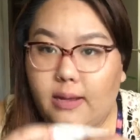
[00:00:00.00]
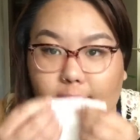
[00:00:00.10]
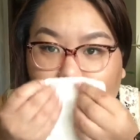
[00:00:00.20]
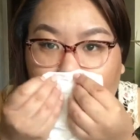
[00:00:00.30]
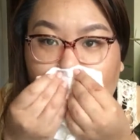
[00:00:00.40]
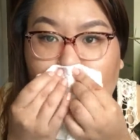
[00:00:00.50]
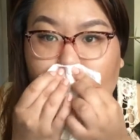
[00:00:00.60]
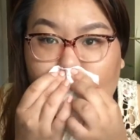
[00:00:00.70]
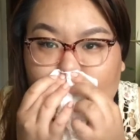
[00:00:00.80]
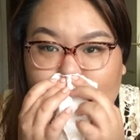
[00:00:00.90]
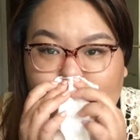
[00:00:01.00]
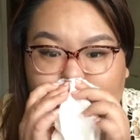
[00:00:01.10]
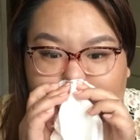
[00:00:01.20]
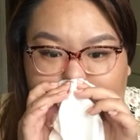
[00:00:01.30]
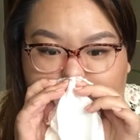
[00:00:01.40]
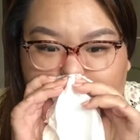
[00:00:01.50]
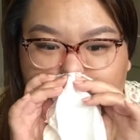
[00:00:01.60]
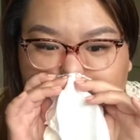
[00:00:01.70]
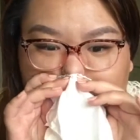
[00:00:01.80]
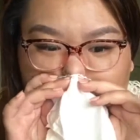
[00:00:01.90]
I hate allergies. I
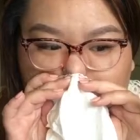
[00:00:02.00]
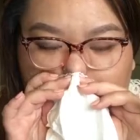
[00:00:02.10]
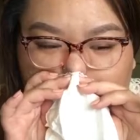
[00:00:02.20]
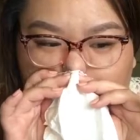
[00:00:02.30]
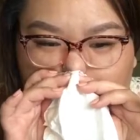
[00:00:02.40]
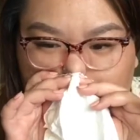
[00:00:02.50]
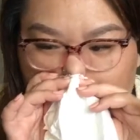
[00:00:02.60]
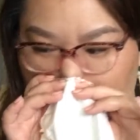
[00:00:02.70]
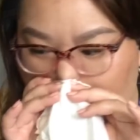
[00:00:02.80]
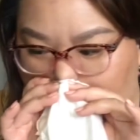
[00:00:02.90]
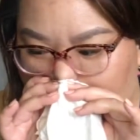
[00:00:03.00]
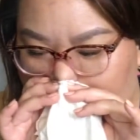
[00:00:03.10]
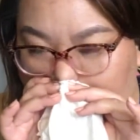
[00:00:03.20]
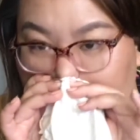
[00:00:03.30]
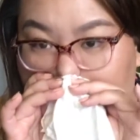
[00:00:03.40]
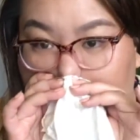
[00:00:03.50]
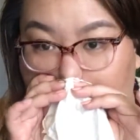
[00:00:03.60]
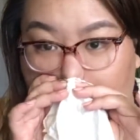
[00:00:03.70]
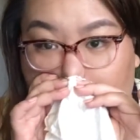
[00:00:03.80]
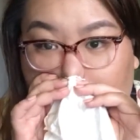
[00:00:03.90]
absolutely hate allergies.
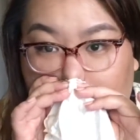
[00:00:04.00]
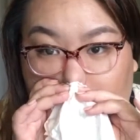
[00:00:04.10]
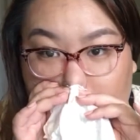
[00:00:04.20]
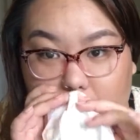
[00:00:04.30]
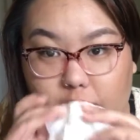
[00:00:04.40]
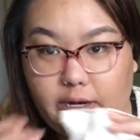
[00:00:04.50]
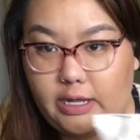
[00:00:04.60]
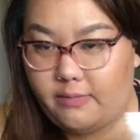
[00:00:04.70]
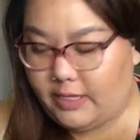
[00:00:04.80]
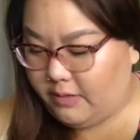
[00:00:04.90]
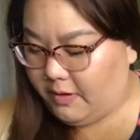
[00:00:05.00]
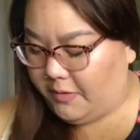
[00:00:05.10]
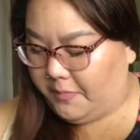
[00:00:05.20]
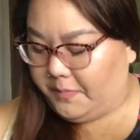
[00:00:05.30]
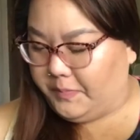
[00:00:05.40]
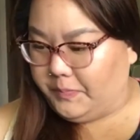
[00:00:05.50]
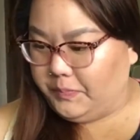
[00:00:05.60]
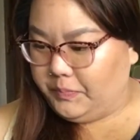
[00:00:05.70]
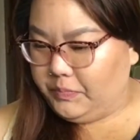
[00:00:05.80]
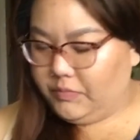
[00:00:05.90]
And Chloe's crying at me. Come here.
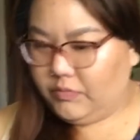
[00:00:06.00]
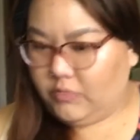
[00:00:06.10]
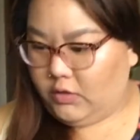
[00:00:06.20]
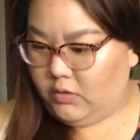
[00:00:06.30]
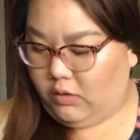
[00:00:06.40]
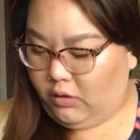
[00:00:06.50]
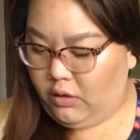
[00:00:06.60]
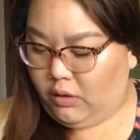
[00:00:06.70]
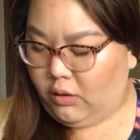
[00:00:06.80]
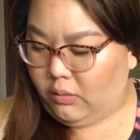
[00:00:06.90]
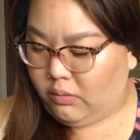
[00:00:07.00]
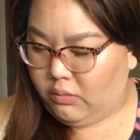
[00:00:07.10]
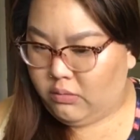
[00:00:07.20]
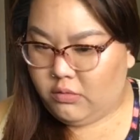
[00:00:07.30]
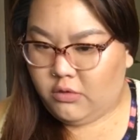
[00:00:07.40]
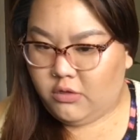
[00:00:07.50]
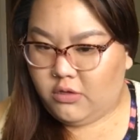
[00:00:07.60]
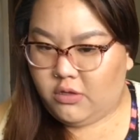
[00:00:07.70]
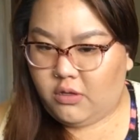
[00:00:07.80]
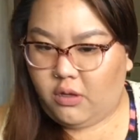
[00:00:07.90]
Oh yo.
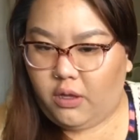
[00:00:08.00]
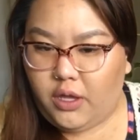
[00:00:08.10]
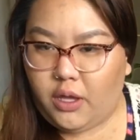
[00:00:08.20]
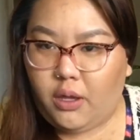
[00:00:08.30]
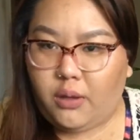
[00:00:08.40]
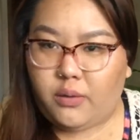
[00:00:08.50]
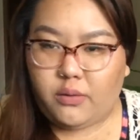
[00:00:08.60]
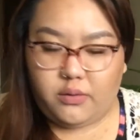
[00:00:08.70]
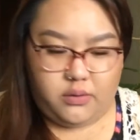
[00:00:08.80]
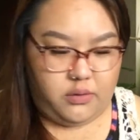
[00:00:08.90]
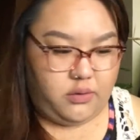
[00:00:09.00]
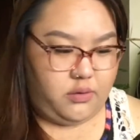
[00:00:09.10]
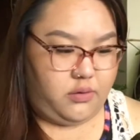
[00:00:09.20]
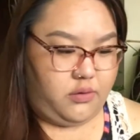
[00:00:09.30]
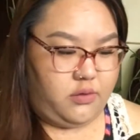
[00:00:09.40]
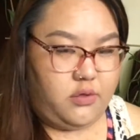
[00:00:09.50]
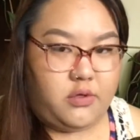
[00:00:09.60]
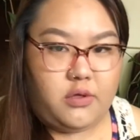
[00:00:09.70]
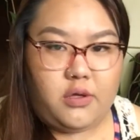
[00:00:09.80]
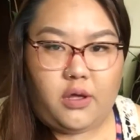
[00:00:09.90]
Oh yo.
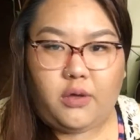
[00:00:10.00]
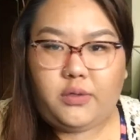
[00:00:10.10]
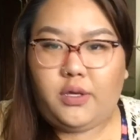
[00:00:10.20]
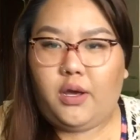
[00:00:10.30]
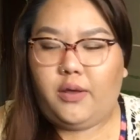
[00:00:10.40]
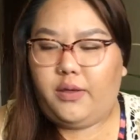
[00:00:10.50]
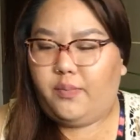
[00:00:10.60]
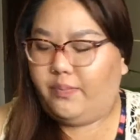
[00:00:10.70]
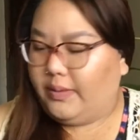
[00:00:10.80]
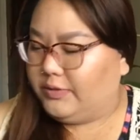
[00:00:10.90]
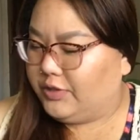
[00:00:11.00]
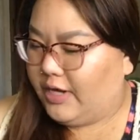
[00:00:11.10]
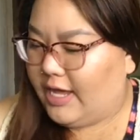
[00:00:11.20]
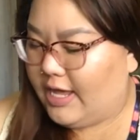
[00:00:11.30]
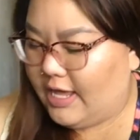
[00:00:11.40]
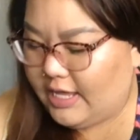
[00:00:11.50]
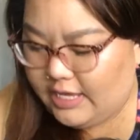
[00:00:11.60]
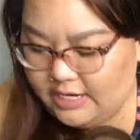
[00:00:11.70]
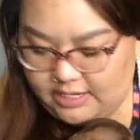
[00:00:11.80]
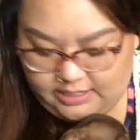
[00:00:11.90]
Oh no, you bumped your
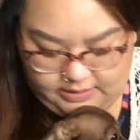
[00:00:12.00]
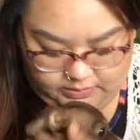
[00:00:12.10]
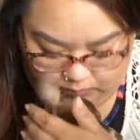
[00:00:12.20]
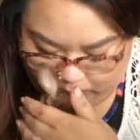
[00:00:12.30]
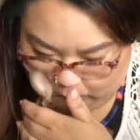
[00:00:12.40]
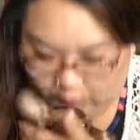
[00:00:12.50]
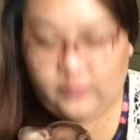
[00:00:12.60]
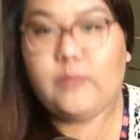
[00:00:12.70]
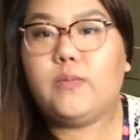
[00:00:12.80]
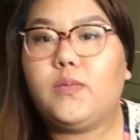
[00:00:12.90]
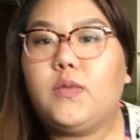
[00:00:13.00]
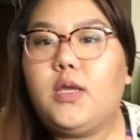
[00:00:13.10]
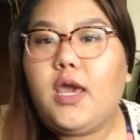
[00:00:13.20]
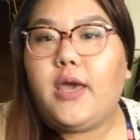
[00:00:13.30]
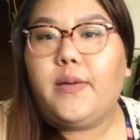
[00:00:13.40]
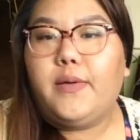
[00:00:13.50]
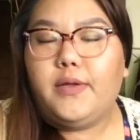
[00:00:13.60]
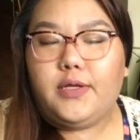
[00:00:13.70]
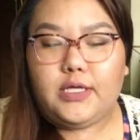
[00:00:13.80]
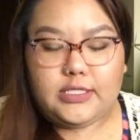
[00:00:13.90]
head. Okay.
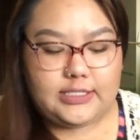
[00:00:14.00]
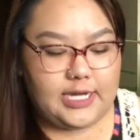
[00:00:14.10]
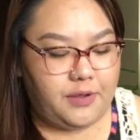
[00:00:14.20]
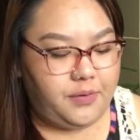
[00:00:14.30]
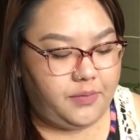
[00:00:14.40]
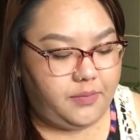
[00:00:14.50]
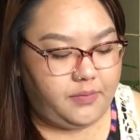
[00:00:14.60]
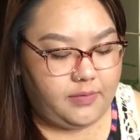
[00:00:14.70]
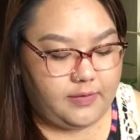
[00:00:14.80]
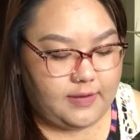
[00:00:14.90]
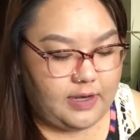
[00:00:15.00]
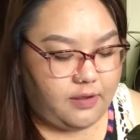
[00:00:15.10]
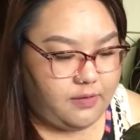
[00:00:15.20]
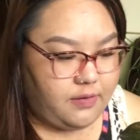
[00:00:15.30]
Sit down. Sit down.